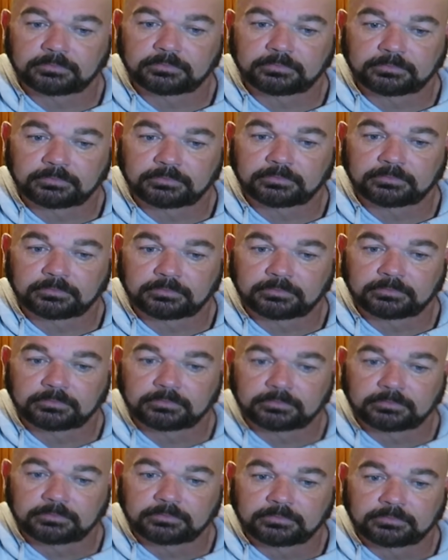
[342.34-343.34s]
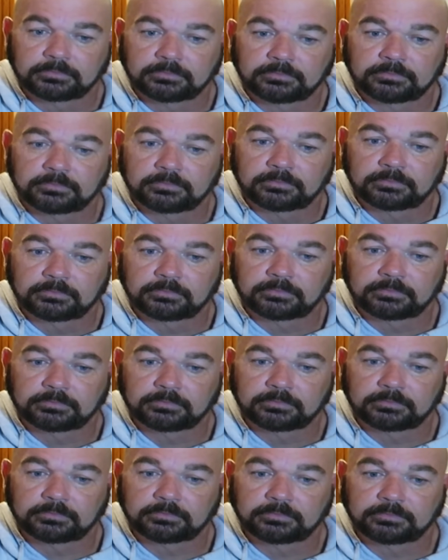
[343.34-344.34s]

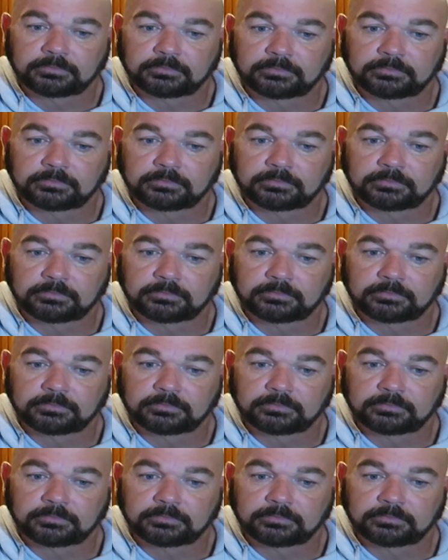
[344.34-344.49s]
(silent)